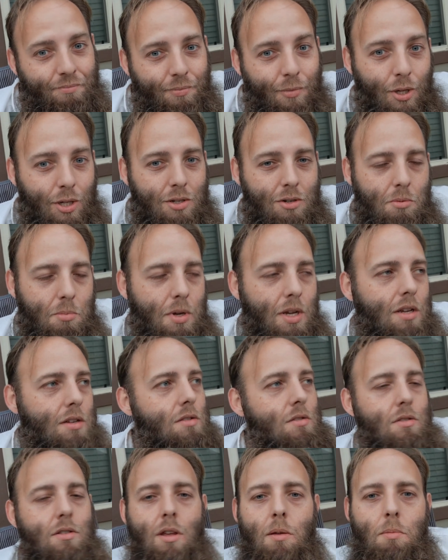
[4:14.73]
Mr.
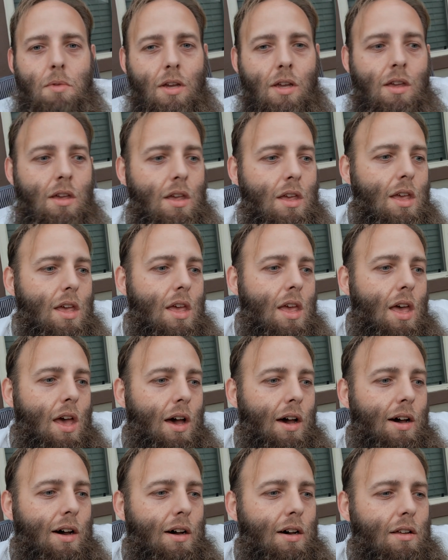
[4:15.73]
Beast or something.
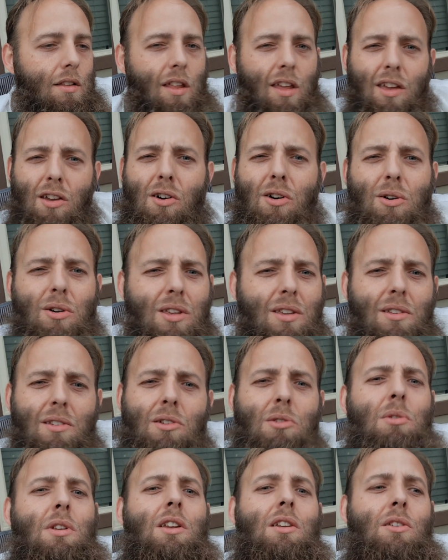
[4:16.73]
Like, oh,
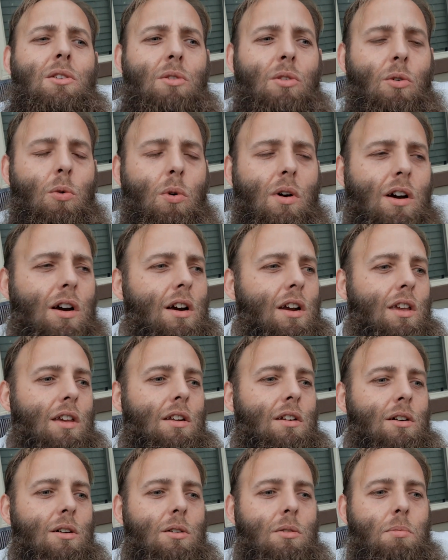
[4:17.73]
you didn't do the work,
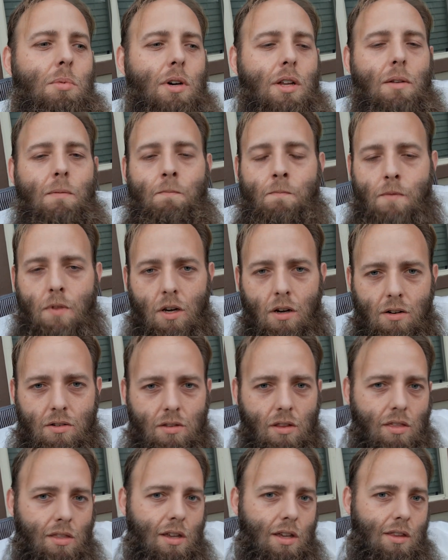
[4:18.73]
but here's
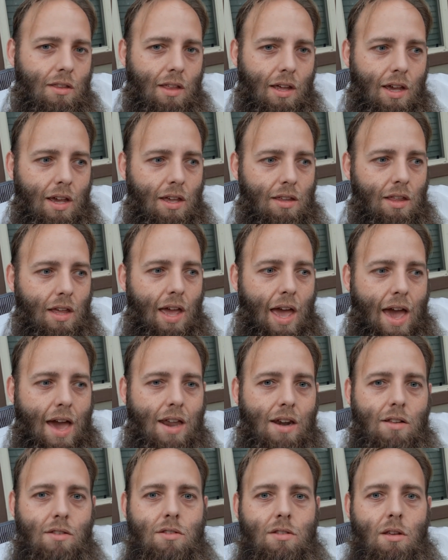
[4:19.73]
the thing. They
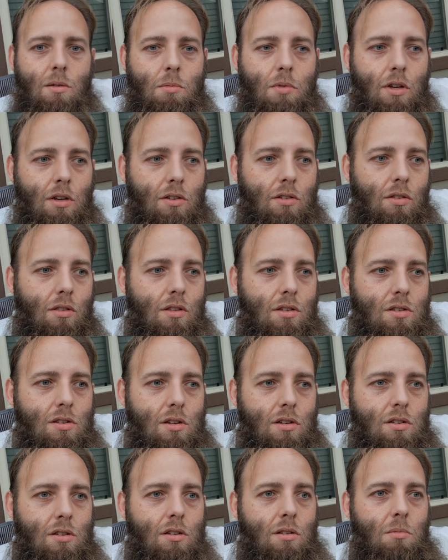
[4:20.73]
added something to the
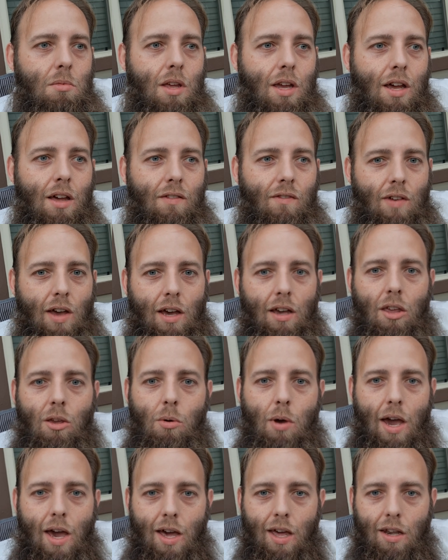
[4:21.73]
system. They got
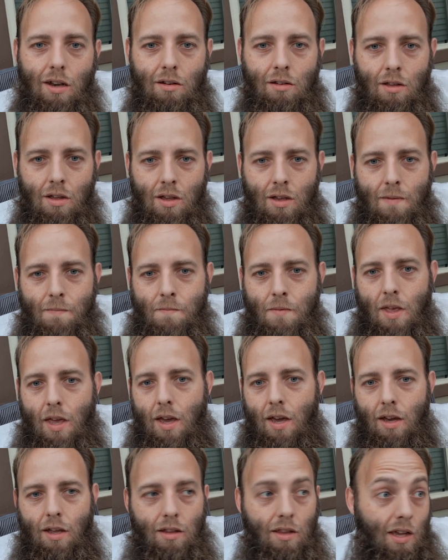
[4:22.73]
value add,
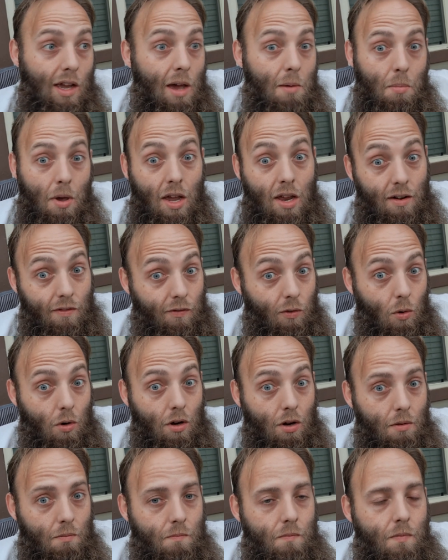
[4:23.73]
and they got paid for it.